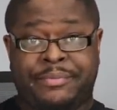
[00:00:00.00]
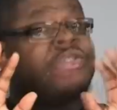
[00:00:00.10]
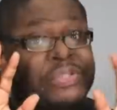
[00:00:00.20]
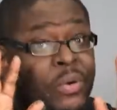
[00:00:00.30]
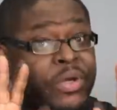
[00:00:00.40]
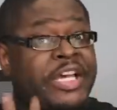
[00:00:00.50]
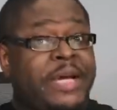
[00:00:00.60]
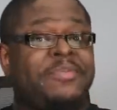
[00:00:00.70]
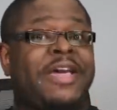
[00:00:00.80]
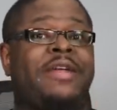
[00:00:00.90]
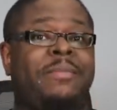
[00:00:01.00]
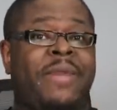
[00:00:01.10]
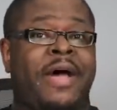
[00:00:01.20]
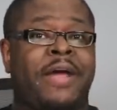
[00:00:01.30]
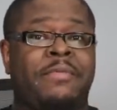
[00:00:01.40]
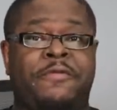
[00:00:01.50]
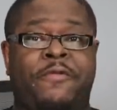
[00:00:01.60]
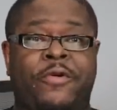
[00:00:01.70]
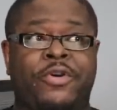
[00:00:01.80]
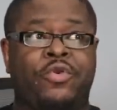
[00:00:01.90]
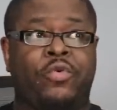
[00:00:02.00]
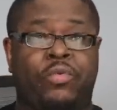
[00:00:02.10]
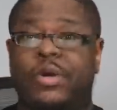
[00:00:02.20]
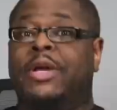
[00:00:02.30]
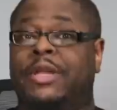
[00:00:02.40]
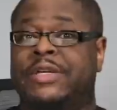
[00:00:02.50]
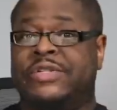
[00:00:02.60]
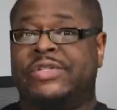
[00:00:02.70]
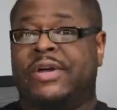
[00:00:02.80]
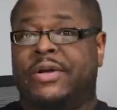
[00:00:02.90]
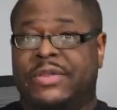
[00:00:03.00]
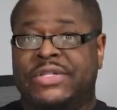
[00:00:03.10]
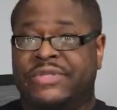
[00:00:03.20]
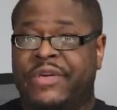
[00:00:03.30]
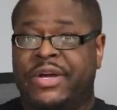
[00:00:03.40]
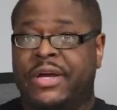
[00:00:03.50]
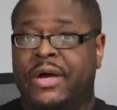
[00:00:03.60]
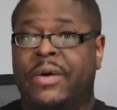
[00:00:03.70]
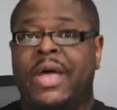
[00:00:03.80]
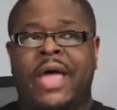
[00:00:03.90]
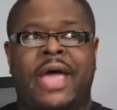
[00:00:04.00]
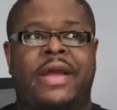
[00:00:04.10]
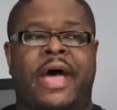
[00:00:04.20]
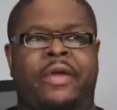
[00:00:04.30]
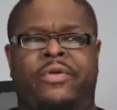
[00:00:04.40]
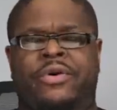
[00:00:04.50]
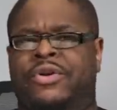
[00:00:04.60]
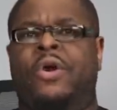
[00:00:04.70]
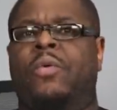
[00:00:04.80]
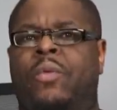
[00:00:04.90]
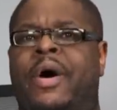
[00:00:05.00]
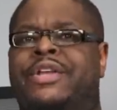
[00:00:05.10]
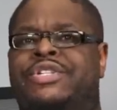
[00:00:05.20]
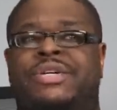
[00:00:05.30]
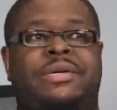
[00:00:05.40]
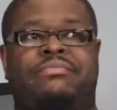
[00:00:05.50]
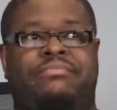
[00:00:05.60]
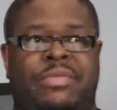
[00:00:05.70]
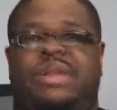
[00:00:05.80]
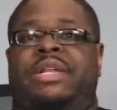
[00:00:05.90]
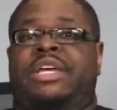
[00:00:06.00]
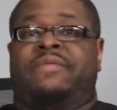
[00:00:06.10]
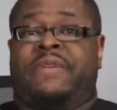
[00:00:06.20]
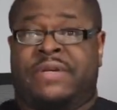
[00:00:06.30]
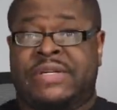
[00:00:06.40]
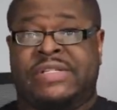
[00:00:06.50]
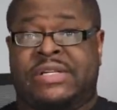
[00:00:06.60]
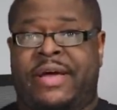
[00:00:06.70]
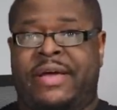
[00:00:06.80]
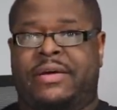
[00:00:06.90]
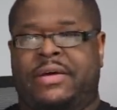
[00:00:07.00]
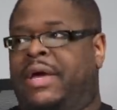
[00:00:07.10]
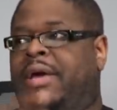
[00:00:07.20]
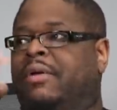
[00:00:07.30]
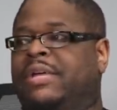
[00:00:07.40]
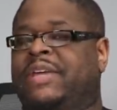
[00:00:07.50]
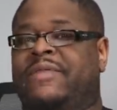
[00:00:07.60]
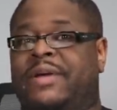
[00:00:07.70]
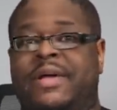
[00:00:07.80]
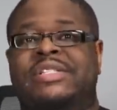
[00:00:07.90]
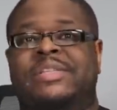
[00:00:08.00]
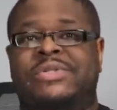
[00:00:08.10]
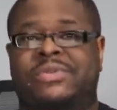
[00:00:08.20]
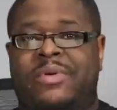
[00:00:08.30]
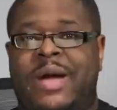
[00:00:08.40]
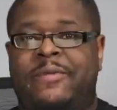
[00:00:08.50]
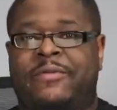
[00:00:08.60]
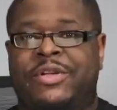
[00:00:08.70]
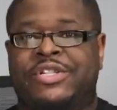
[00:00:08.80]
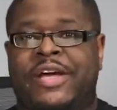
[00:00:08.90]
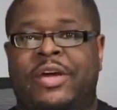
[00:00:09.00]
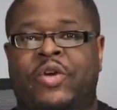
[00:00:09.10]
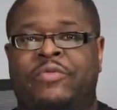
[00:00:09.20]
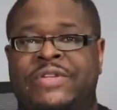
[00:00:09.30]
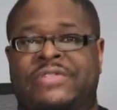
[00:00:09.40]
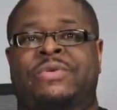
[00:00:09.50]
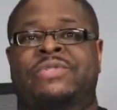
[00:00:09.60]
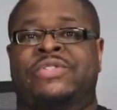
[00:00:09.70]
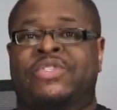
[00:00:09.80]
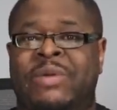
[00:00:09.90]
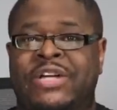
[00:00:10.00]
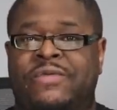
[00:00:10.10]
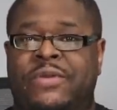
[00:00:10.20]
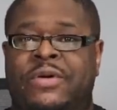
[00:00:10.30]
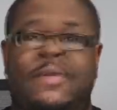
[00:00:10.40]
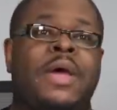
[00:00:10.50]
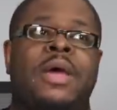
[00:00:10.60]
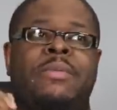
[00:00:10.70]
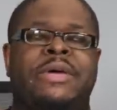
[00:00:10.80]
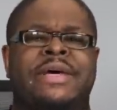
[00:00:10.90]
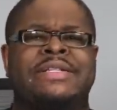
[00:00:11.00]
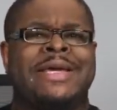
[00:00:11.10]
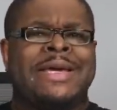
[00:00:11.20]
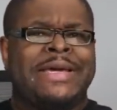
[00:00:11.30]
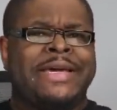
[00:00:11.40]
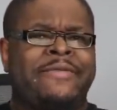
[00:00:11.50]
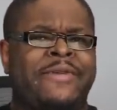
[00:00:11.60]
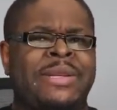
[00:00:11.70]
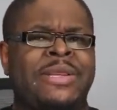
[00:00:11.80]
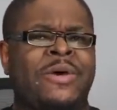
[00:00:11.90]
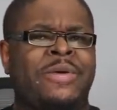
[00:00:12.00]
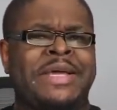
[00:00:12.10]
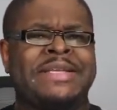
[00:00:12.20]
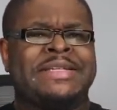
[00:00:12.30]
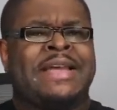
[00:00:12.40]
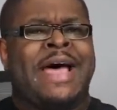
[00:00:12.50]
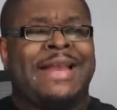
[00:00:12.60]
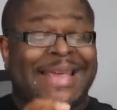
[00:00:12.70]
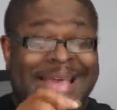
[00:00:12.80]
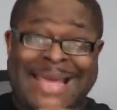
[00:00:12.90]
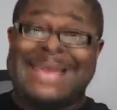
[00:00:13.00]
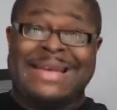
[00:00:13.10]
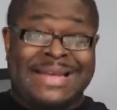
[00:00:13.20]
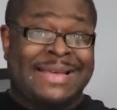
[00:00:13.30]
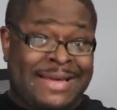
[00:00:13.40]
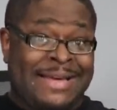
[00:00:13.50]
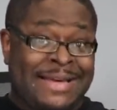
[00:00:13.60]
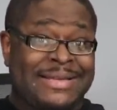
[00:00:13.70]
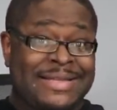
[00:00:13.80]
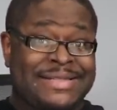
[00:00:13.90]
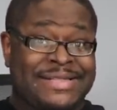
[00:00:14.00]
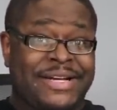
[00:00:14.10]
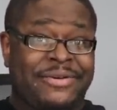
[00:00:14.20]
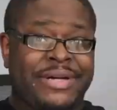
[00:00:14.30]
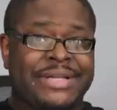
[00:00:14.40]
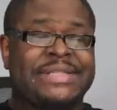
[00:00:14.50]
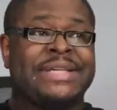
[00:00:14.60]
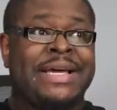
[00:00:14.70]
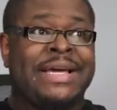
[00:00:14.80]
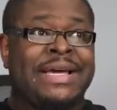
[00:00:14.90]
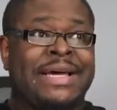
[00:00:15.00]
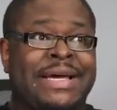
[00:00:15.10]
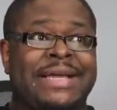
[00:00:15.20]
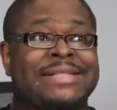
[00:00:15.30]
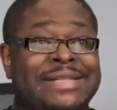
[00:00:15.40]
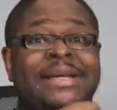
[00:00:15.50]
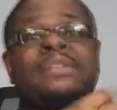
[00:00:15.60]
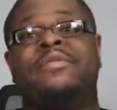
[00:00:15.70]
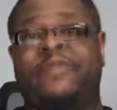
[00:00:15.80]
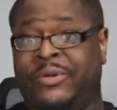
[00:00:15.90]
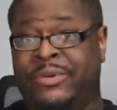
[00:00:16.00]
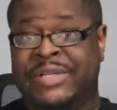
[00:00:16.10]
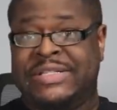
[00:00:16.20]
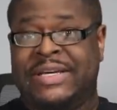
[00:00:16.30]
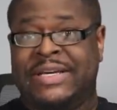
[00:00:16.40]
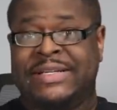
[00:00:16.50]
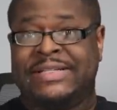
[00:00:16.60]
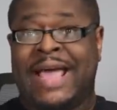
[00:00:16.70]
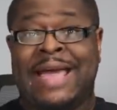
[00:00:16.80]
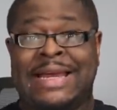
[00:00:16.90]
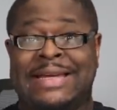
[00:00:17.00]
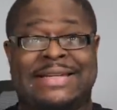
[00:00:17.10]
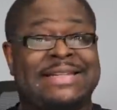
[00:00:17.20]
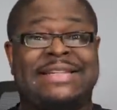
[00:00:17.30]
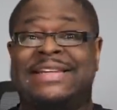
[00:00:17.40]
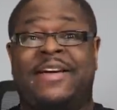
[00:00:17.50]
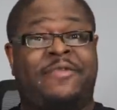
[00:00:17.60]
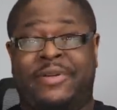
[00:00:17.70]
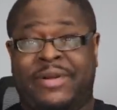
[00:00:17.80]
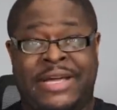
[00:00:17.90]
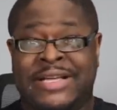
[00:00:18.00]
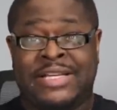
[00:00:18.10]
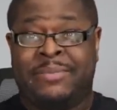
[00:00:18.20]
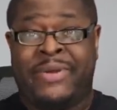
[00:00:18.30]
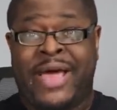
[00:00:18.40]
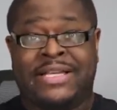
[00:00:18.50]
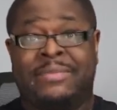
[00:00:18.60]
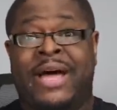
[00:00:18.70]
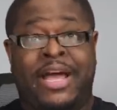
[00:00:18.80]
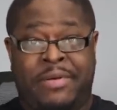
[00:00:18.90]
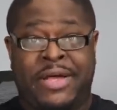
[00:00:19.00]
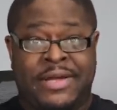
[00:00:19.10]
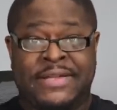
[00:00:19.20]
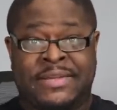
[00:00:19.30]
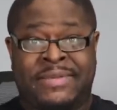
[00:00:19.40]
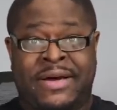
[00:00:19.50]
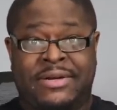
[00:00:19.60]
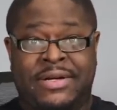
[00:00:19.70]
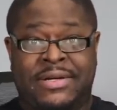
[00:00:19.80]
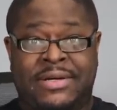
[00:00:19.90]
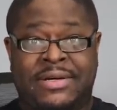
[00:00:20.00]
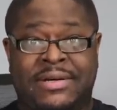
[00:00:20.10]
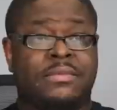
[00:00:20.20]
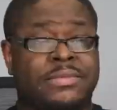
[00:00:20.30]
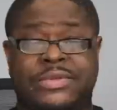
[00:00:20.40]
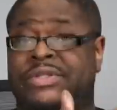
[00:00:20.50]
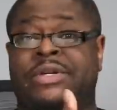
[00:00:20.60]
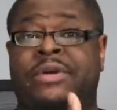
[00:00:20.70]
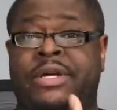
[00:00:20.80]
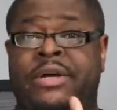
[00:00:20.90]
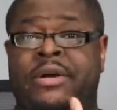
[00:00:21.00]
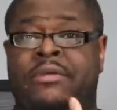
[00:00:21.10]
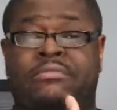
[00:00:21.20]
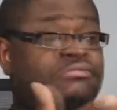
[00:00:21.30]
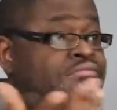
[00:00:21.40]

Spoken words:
So keep that in mind before you really start this video, and either don't watch it, leave a dislike, hell, even unsubscribe from the channel if this news is too much for you, because even though he's not in this series, his influence is, and it definitely has impacted my opinions about it. Still here?